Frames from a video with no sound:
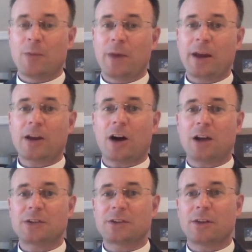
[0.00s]

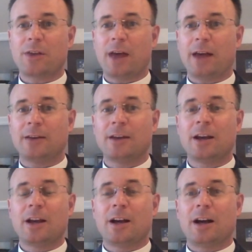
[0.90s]
Pentecost then
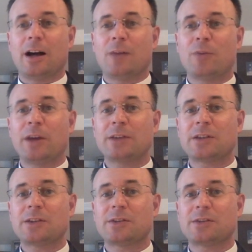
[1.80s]
brings
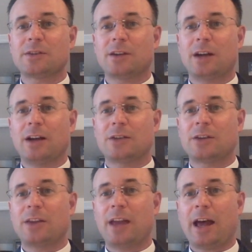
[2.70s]
us
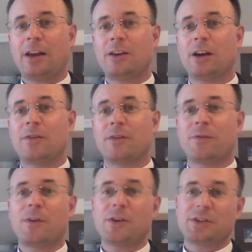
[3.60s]
to the end of the
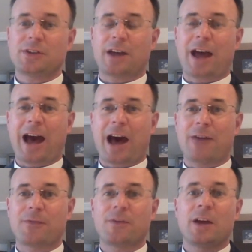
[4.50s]
first half